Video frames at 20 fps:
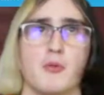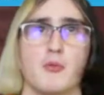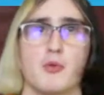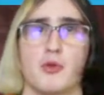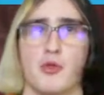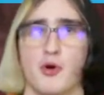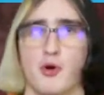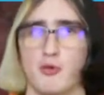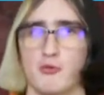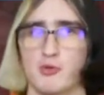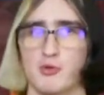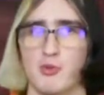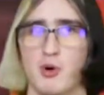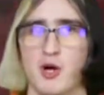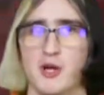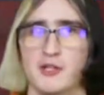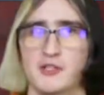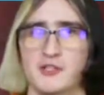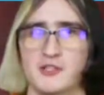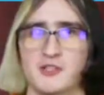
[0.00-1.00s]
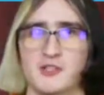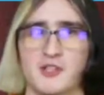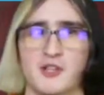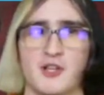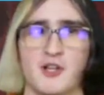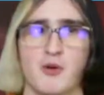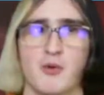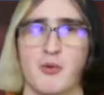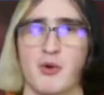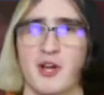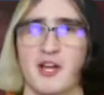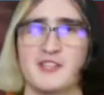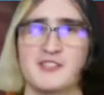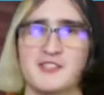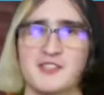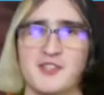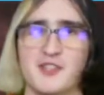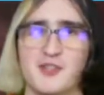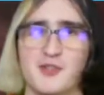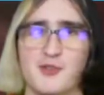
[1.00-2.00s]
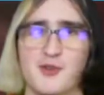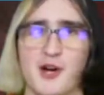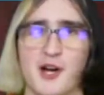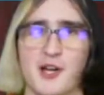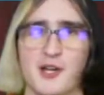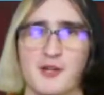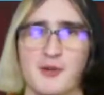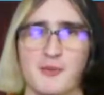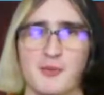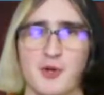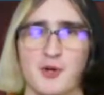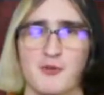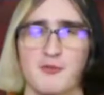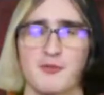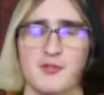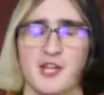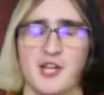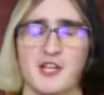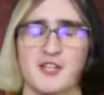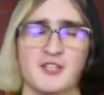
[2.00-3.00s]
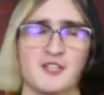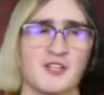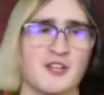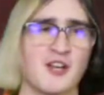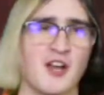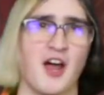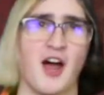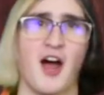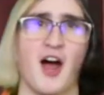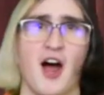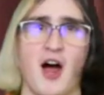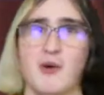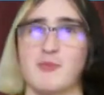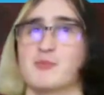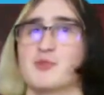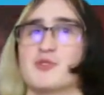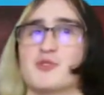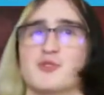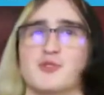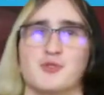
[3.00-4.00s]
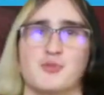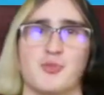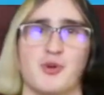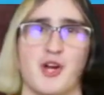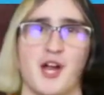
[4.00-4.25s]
with Overwatch, when I see a new item notification, I'm super